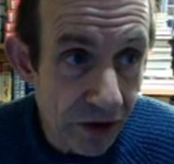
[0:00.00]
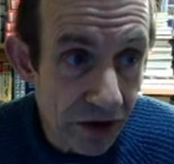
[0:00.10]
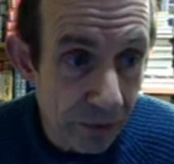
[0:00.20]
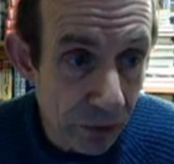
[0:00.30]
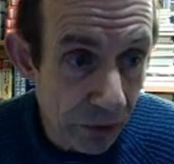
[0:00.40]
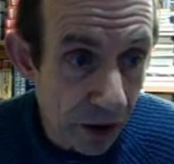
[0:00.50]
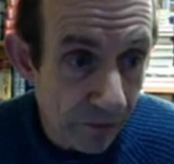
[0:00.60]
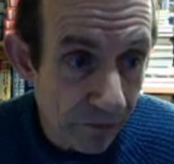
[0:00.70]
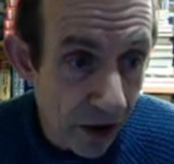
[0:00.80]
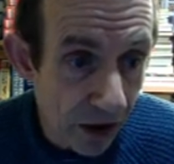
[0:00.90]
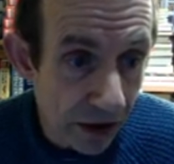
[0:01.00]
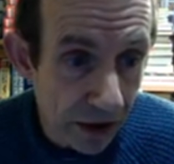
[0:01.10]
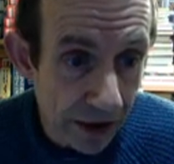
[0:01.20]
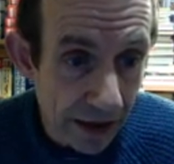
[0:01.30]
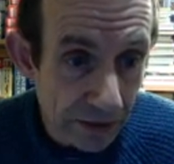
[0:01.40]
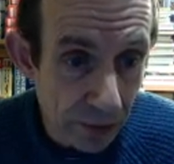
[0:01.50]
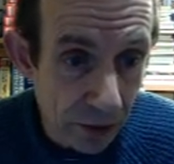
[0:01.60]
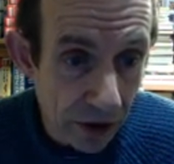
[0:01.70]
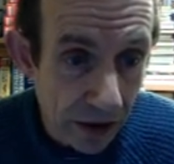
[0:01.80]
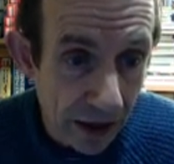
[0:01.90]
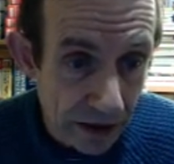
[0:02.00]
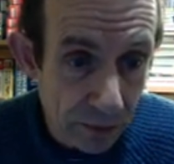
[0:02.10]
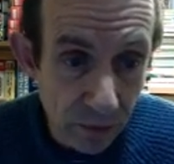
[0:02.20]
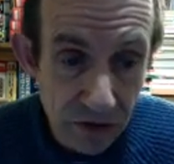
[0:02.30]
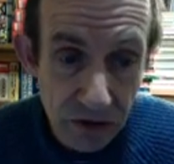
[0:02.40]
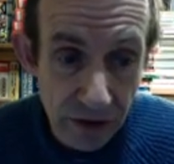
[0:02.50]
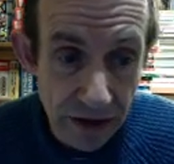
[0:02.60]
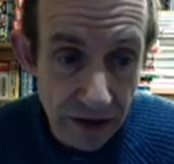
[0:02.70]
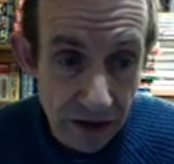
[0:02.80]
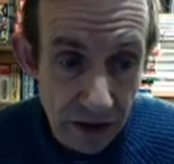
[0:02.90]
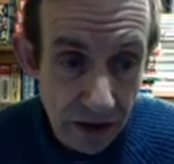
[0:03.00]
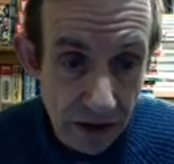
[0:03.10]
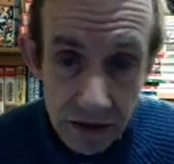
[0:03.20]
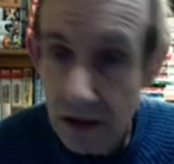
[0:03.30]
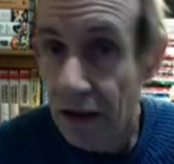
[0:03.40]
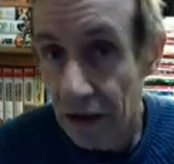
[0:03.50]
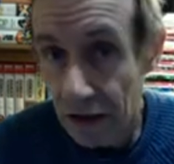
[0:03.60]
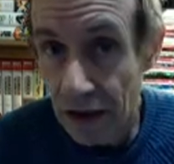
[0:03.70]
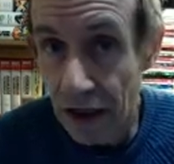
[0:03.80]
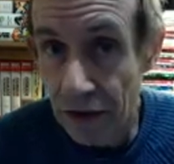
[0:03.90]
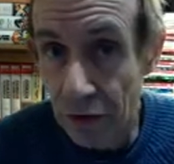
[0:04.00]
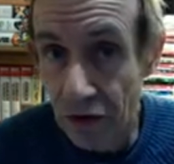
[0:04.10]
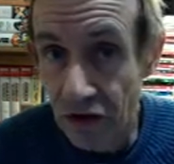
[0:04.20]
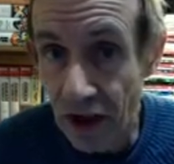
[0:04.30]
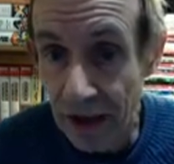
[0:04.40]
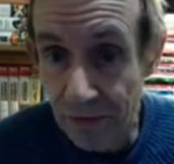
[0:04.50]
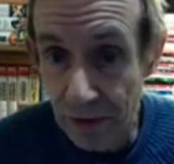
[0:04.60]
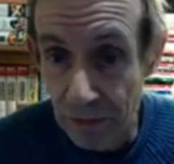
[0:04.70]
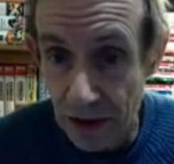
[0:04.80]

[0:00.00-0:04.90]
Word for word: simple, file and export, export for screens, and you can save them,